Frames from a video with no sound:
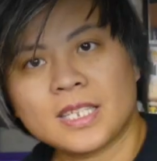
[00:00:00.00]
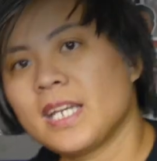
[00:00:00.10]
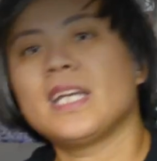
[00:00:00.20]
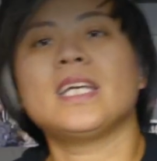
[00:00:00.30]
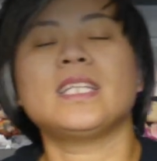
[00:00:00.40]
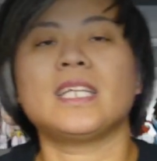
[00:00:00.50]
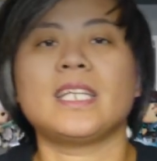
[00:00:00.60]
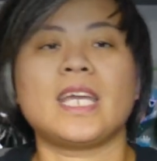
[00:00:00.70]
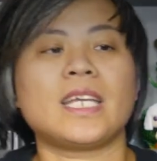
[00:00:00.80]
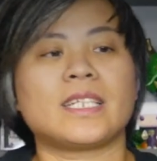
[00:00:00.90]
And the
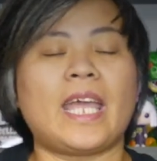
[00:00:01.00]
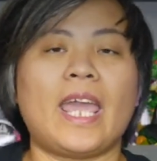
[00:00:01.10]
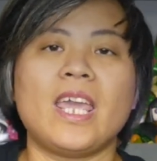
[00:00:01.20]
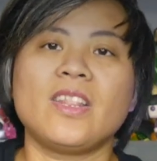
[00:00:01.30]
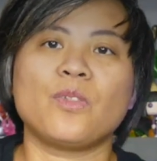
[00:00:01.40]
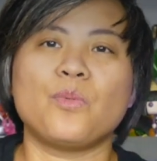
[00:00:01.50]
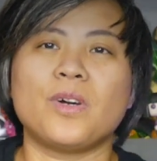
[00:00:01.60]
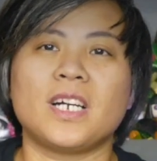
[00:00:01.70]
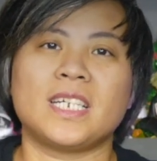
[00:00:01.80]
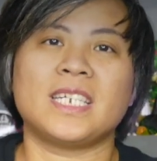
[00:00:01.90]
8th
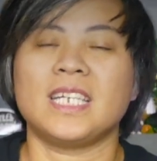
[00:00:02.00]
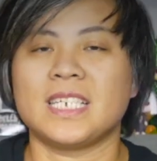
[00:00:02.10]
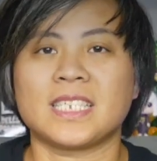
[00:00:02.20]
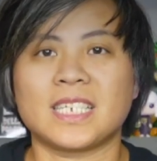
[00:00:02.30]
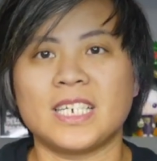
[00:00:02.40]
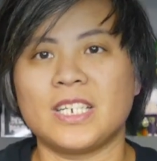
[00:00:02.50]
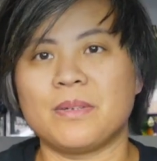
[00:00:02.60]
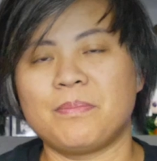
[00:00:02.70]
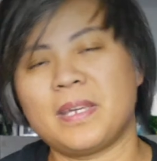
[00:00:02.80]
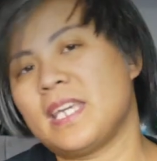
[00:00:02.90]
one is
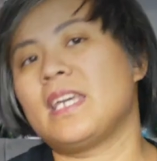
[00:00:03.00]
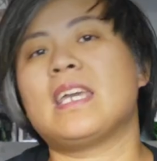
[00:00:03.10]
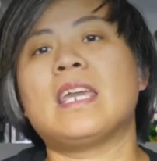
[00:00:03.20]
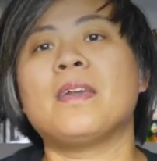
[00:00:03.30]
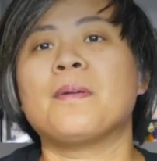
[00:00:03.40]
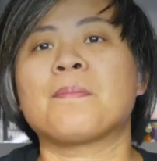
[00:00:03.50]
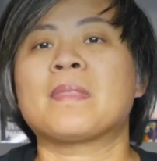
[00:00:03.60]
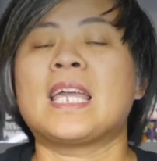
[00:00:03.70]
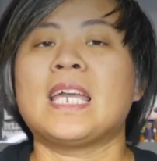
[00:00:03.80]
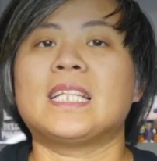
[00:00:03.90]
gonna be,
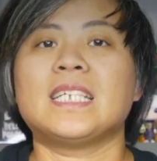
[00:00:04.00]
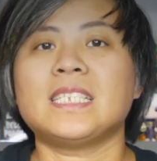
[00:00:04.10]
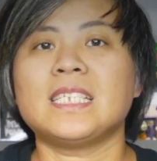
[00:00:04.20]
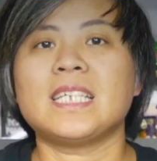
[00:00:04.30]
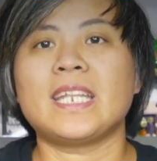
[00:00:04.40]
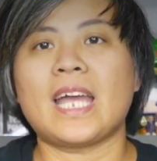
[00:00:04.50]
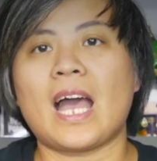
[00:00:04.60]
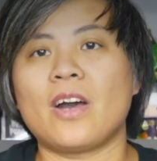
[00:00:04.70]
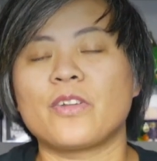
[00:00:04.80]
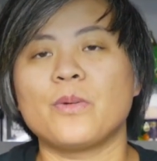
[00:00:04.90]
this is an
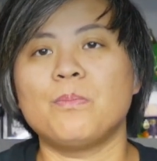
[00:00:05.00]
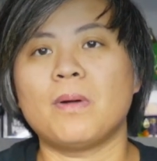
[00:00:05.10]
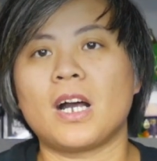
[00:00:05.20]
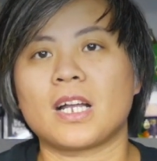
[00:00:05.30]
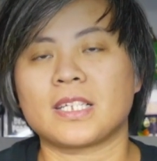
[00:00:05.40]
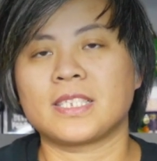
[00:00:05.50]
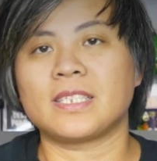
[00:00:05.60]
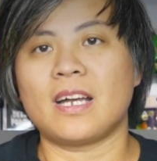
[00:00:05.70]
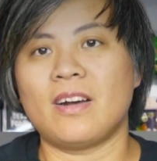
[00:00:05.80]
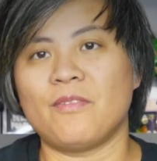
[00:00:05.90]

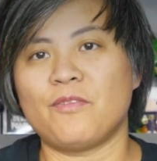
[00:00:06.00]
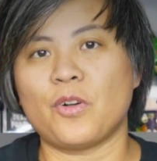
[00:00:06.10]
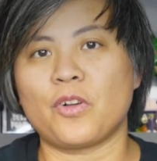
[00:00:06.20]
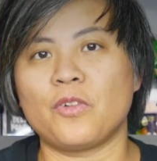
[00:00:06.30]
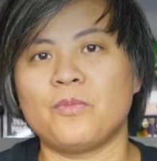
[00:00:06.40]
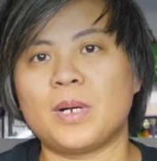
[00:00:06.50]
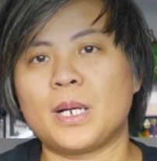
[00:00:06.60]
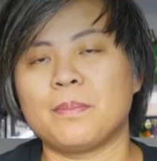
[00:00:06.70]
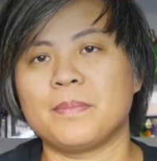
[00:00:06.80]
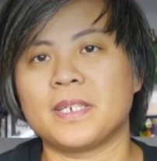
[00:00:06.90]
out-of-box Funko
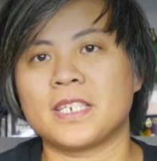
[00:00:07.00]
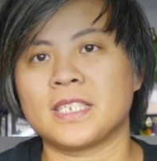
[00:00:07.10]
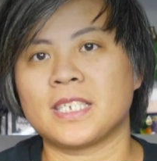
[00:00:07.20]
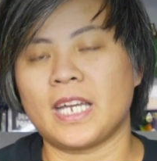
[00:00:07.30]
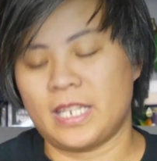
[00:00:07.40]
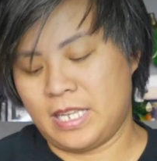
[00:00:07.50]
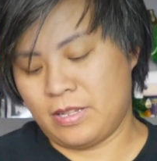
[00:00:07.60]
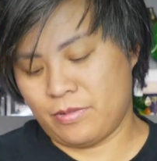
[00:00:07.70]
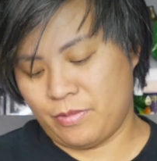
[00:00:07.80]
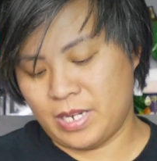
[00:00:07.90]
Pop because I
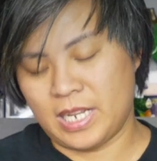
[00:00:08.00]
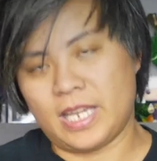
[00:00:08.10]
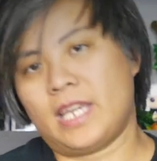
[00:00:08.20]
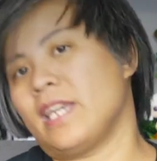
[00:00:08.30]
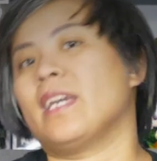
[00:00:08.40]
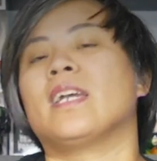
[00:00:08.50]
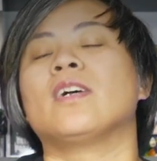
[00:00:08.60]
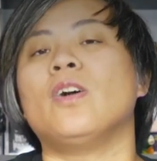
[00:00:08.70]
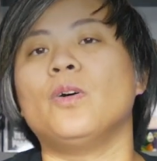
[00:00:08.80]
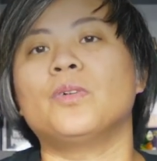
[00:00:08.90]
didn't really
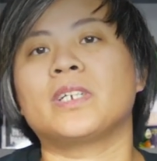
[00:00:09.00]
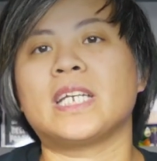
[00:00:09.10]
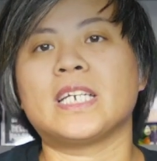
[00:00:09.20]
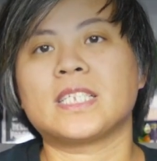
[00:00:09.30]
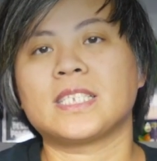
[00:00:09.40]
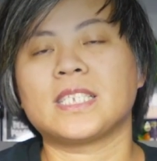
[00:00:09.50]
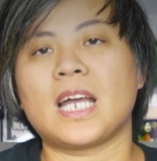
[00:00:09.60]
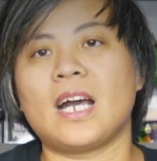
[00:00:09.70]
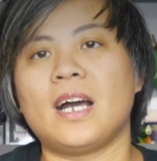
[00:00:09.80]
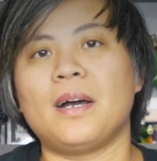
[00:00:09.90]
own this.
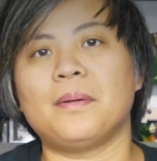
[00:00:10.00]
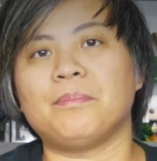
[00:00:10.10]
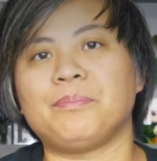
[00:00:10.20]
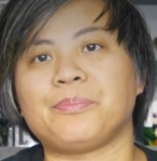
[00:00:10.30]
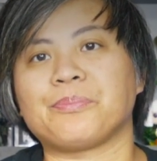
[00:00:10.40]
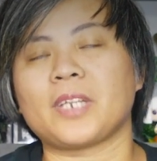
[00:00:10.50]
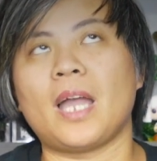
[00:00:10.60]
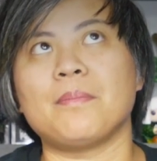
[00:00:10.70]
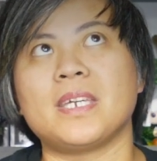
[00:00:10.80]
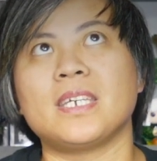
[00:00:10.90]
I
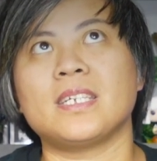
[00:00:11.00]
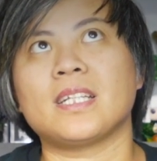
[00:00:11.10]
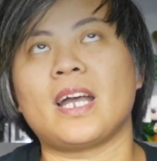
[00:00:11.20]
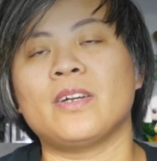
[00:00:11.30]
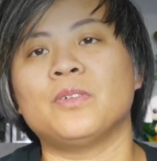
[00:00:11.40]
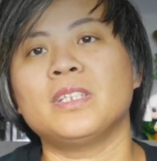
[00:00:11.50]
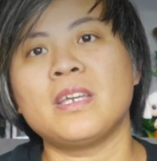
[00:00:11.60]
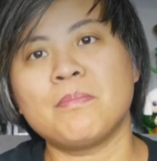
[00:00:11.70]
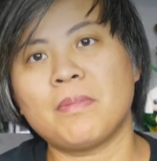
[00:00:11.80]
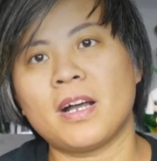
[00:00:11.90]
mean, I
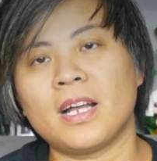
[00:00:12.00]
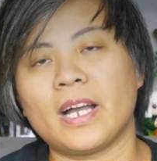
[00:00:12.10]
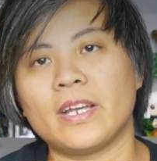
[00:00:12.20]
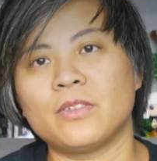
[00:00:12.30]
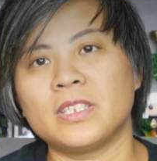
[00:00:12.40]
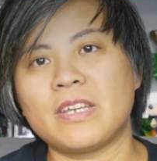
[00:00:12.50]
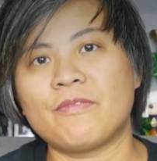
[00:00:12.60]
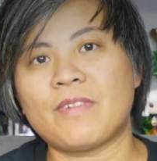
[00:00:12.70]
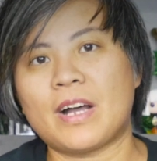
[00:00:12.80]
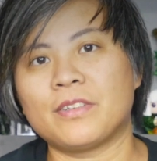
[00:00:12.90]
only
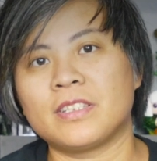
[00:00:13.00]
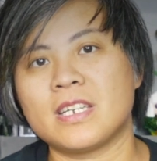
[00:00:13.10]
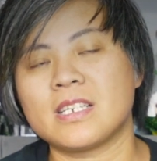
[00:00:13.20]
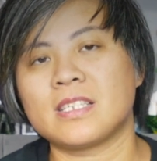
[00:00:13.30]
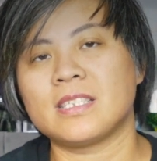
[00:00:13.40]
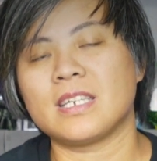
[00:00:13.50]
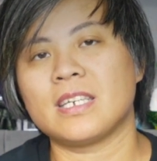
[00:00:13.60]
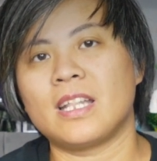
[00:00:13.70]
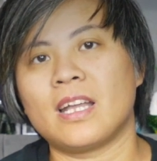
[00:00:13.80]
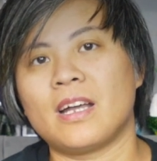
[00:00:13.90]
found this
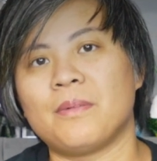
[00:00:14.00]
in